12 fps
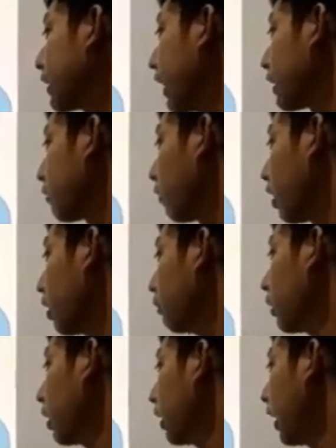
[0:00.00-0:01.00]
as verb,
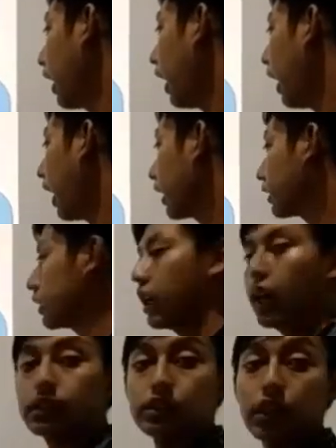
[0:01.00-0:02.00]
action
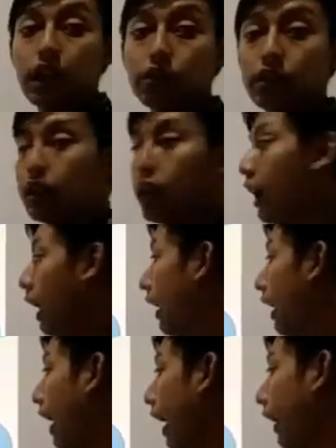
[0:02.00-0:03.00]
as noun,
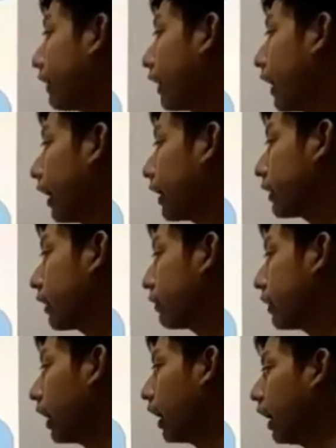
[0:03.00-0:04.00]
and active
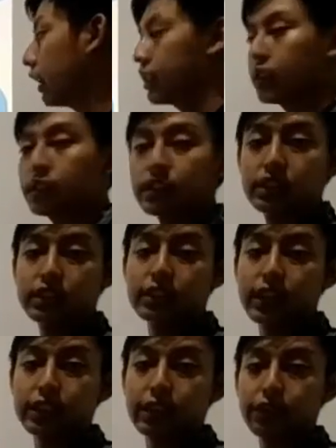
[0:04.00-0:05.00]
as an
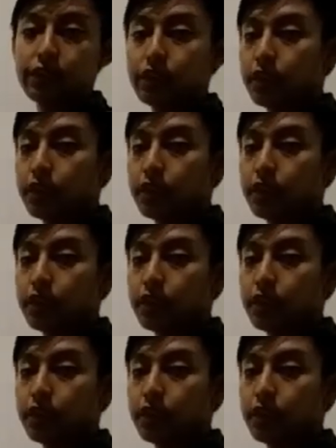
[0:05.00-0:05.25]
adjective.